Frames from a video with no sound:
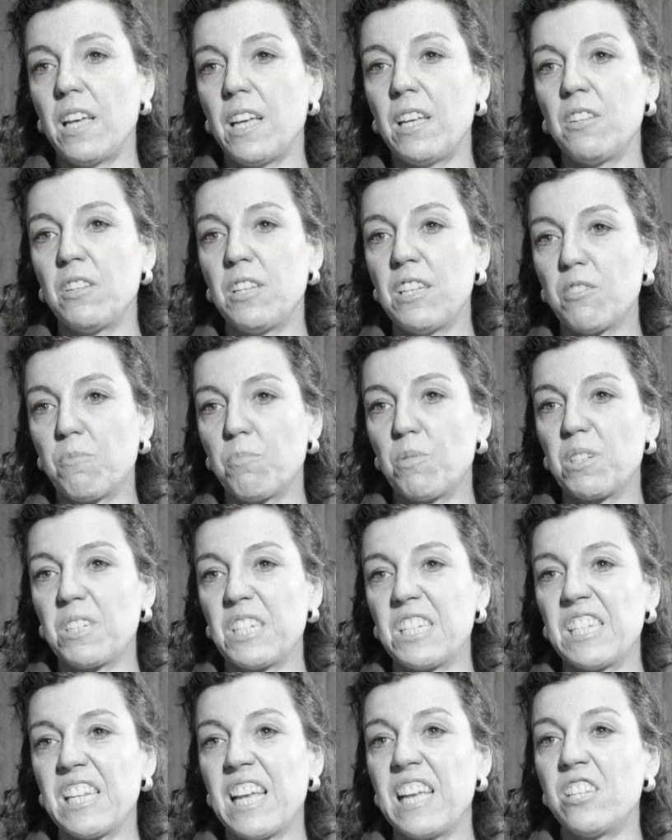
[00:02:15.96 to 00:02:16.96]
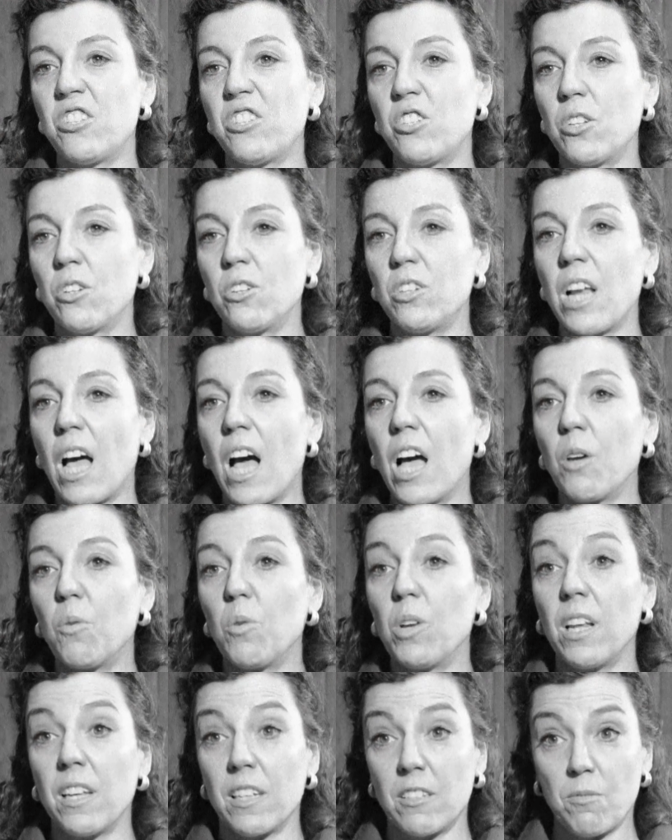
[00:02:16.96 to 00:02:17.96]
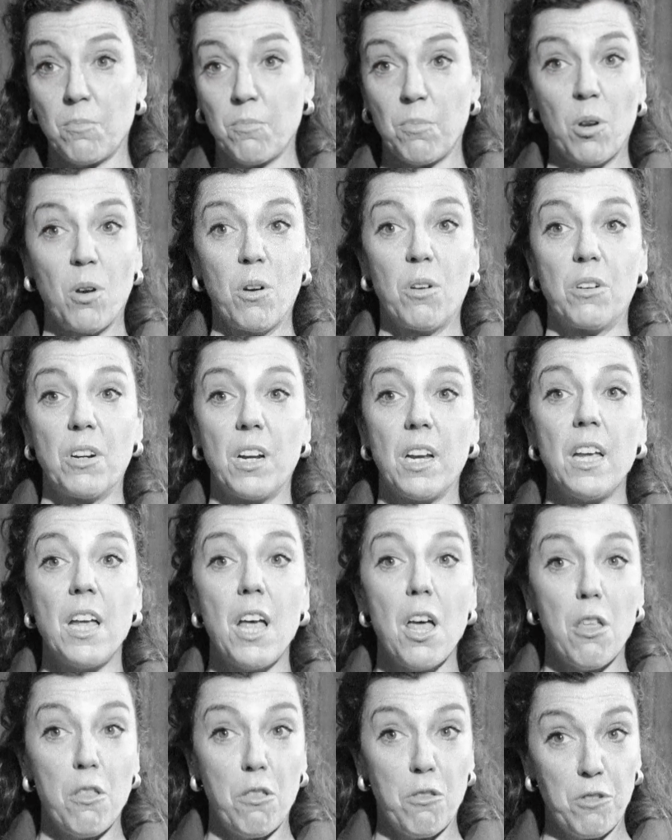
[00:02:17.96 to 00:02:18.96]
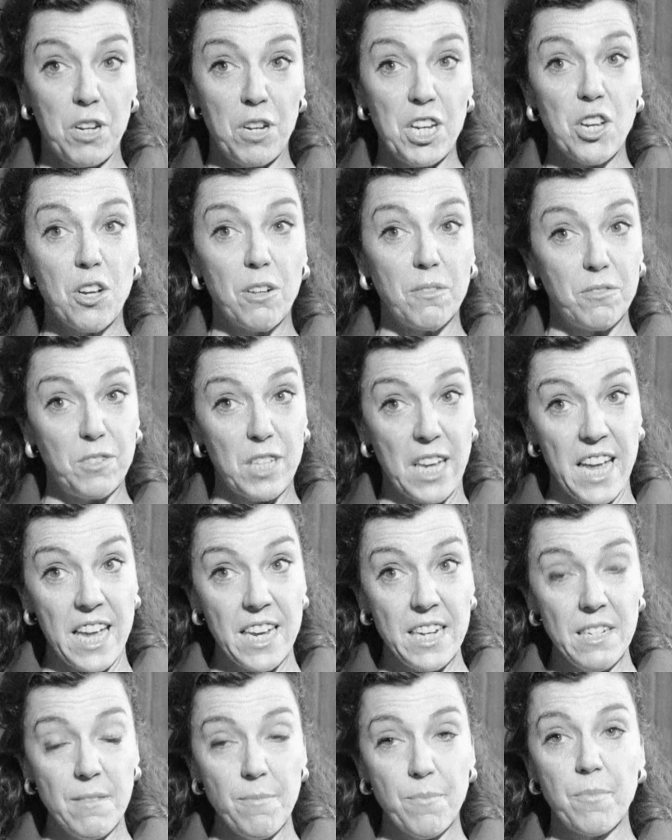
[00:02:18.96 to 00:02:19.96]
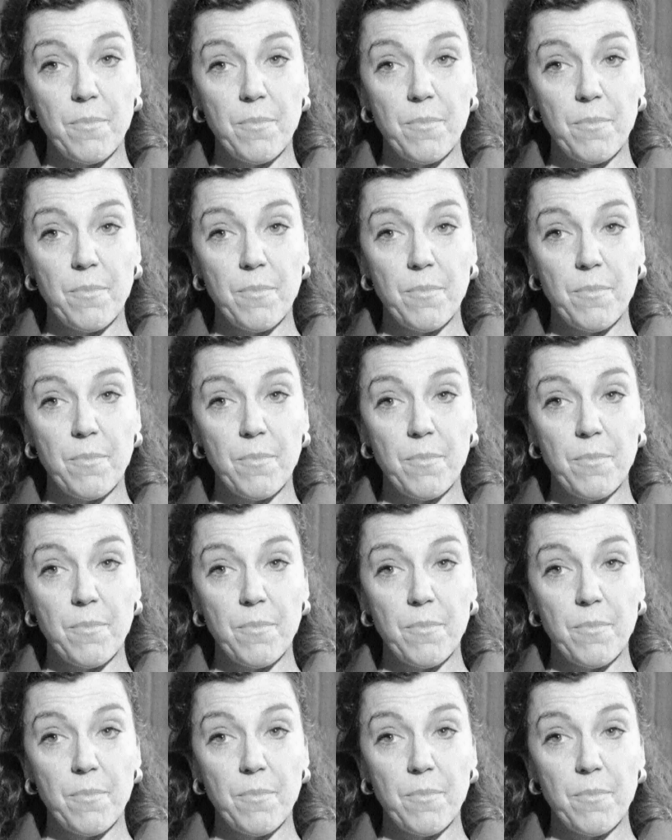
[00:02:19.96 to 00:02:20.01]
In this presentation, I will explore three of them,